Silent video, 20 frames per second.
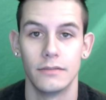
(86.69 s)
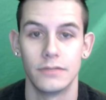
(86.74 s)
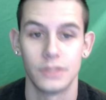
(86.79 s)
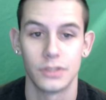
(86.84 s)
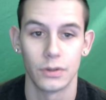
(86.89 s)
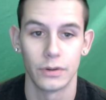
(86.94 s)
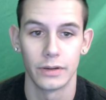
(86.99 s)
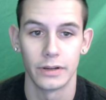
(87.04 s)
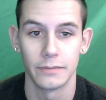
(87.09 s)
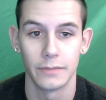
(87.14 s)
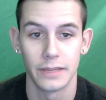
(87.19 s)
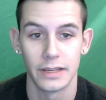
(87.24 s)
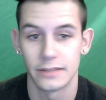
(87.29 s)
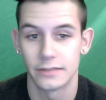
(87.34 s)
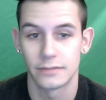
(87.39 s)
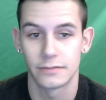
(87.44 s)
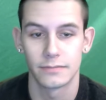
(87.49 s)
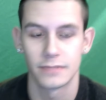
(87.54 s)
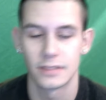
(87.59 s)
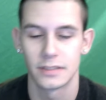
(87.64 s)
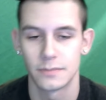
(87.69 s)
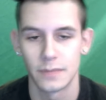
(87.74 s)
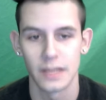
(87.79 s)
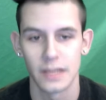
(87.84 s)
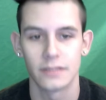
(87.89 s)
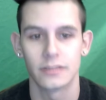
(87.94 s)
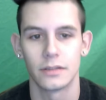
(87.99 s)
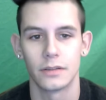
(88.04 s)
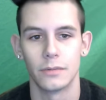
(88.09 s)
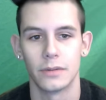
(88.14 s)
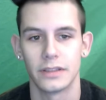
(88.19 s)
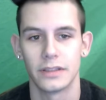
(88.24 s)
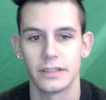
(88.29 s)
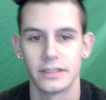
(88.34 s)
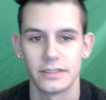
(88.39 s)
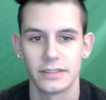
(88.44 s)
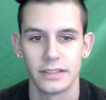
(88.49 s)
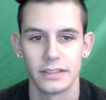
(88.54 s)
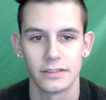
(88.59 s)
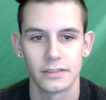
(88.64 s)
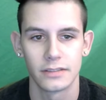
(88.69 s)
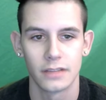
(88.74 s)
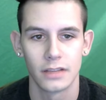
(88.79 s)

story. Base, basically, what this is.